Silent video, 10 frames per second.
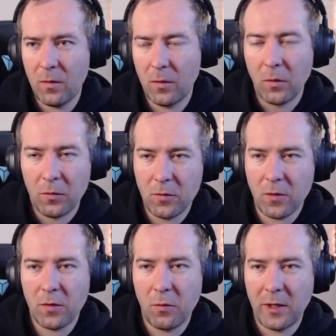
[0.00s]
Oh no, those
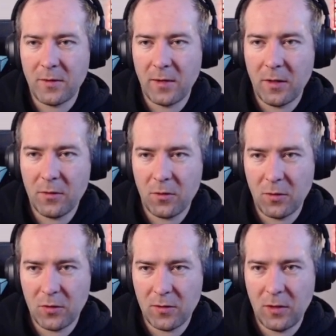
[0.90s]
are the winning scenarios, so we
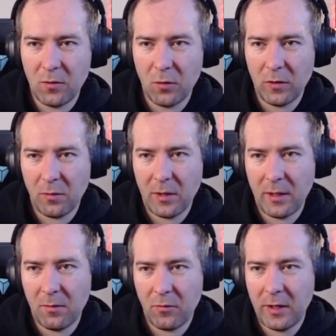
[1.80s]
just need to multiply
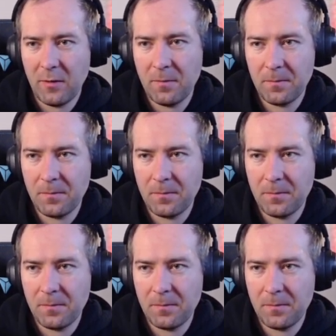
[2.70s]
them, right?